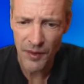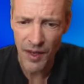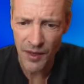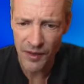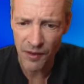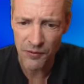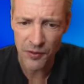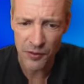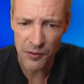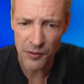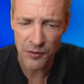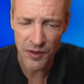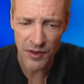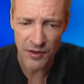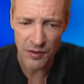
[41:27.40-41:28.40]
and after
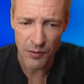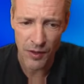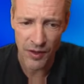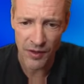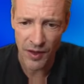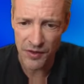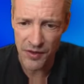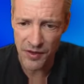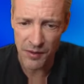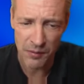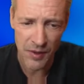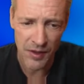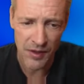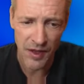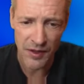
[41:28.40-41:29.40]
rook takes e1, I think they
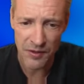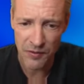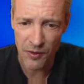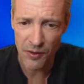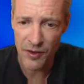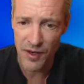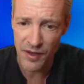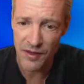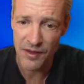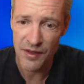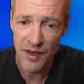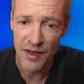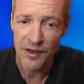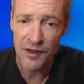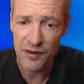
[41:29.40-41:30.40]
played h4, and
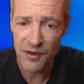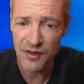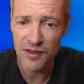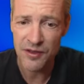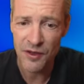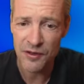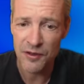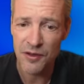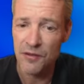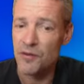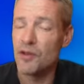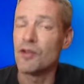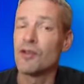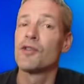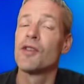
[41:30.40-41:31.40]
the rest is not so
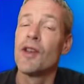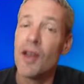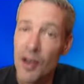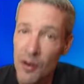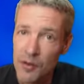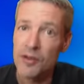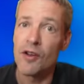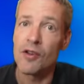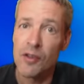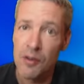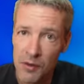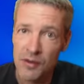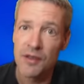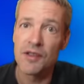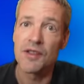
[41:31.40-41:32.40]
difficult. We talked
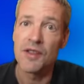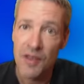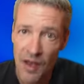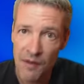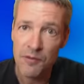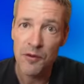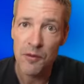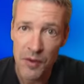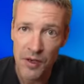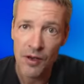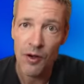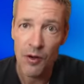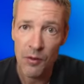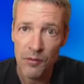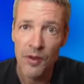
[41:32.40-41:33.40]
about this, time to bring
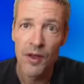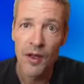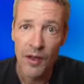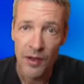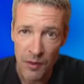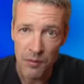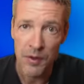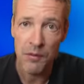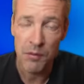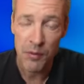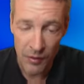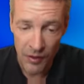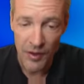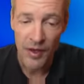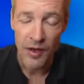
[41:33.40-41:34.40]
home the
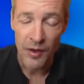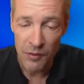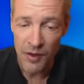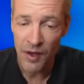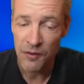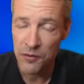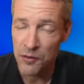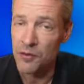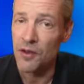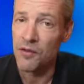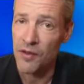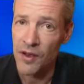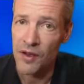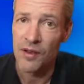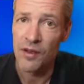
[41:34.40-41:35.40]
people. We have to
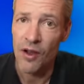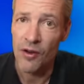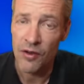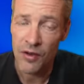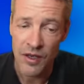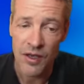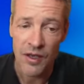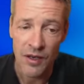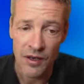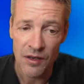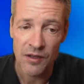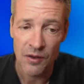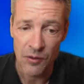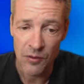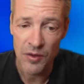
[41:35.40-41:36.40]
defend our king here,
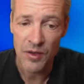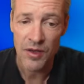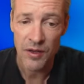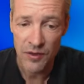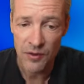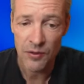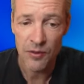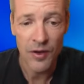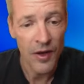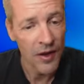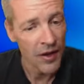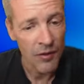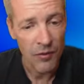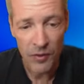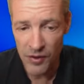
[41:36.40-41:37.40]
so queen e2.
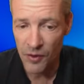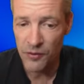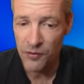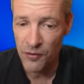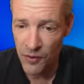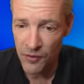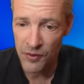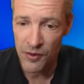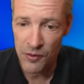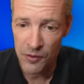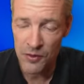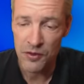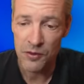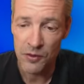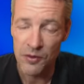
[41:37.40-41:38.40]
Without further ado,
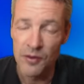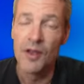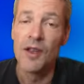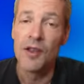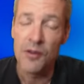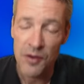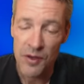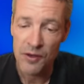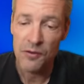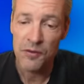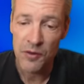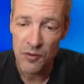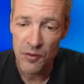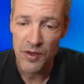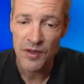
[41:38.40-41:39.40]
we should trade off
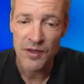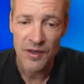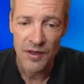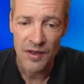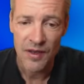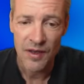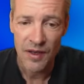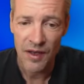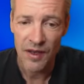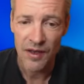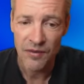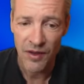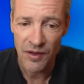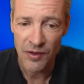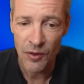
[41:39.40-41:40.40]
the queens.
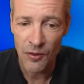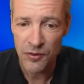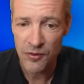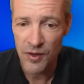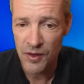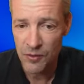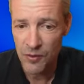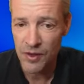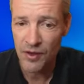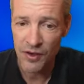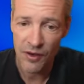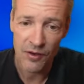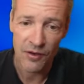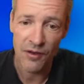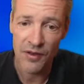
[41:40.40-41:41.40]
If they don't trade, well,
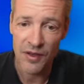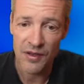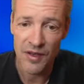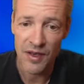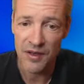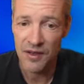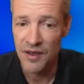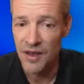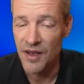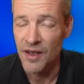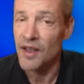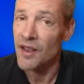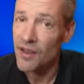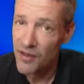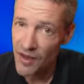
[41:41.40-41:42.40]
there are things like
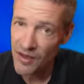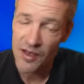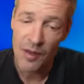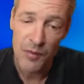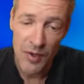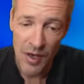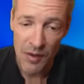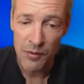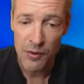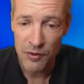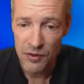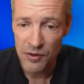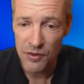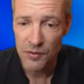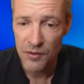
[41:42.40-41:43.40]
that coming up
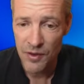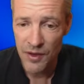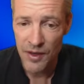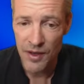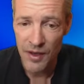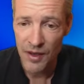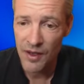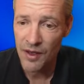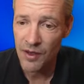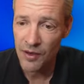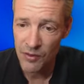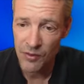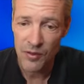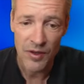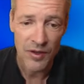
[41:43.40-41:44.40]
also.
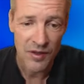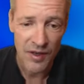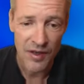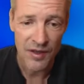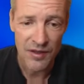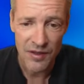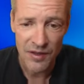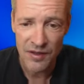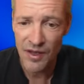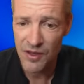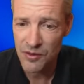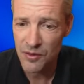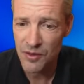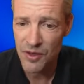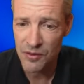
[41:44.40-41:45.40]
Queen takes, they
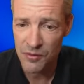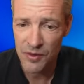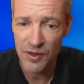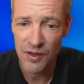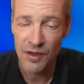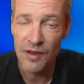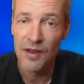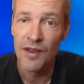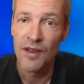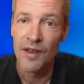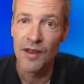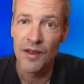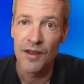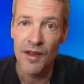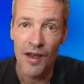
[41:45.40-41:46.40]
took here with a,
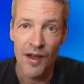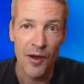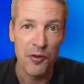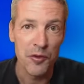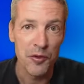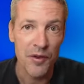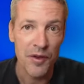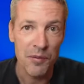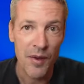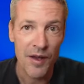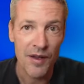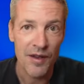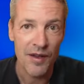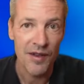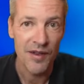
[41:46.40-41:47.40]
yeah, how will you take
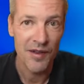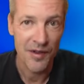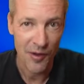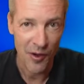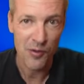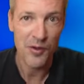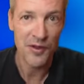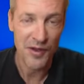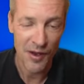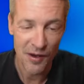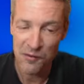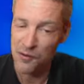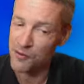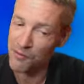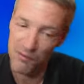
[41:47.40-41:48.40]
back? Always
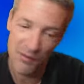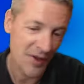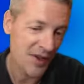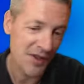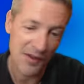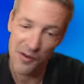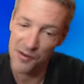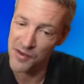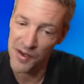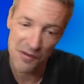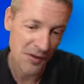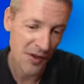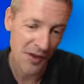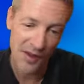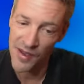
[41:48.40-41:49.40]
careful, please don't take
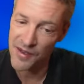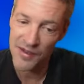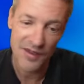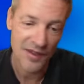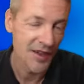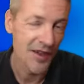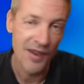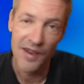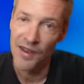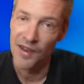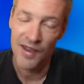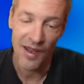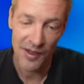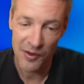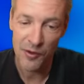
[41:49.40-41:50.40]
with a knight.
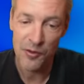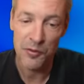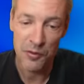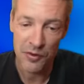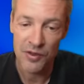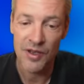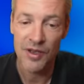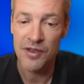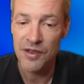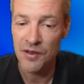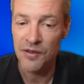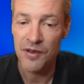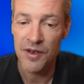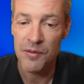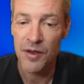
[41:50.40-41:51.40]
I know you protect
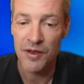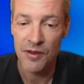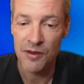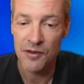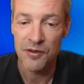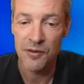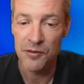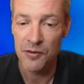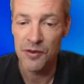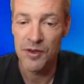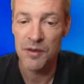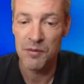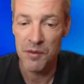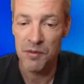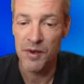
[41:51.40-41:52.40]
g3, but also you
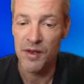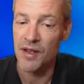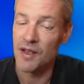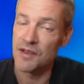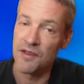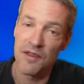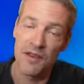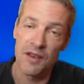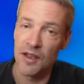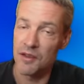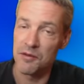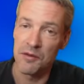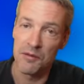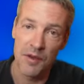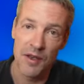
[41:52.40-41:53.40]
let me play h3,
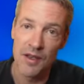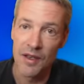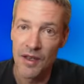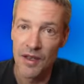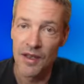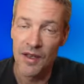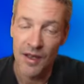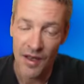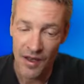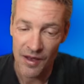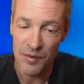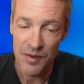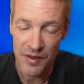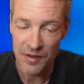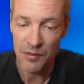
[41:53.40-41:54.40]
that would be a
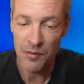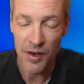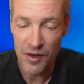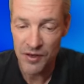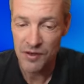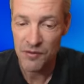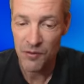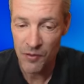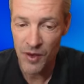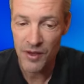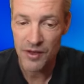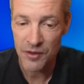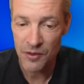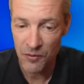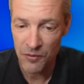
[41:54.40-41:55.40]
bit embarrassing for
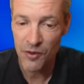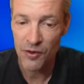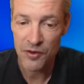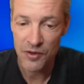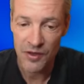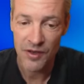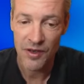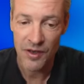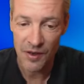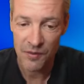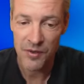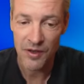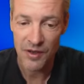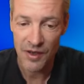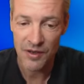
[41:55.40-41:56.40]
white. So of course,
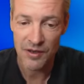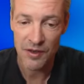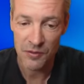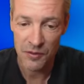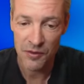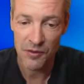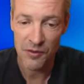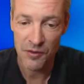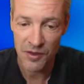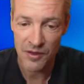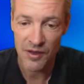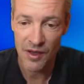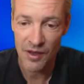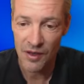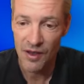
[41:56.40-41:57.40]
Kramnik takes here with the rook
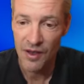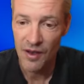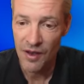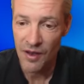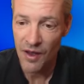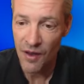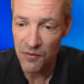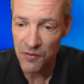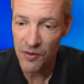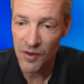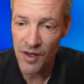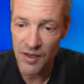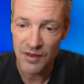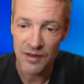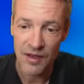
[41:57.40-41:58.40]
instead. After
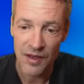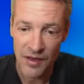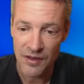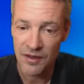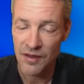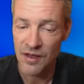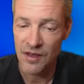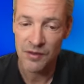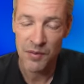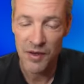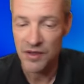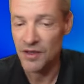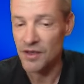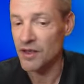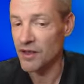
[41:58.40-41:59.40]
h takes,
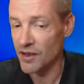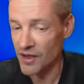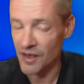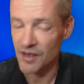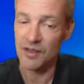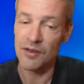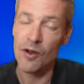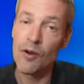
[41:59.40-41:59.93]
basically the attack is